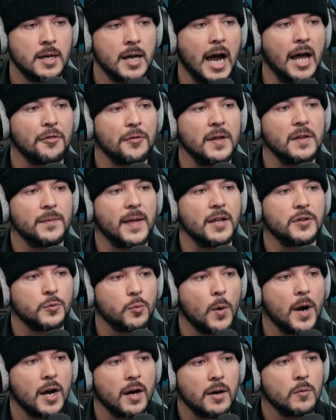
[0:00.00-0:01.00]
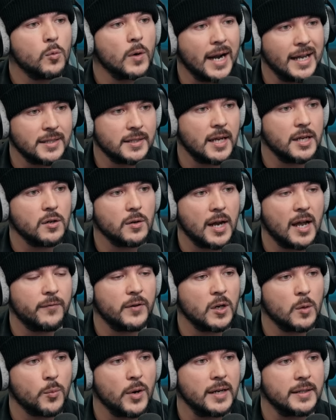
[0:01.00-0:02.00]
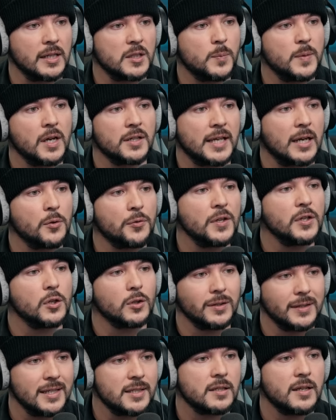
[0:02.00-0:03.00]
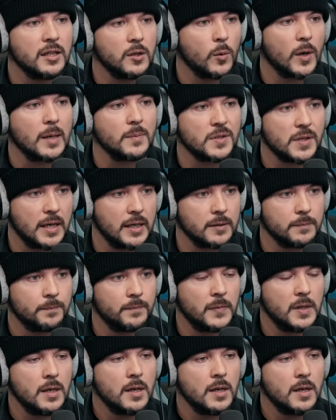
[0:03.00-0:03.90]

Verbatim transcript: I think that's where when I say you're having a breakdown, it's because I don't think you're listening to what I'm saying.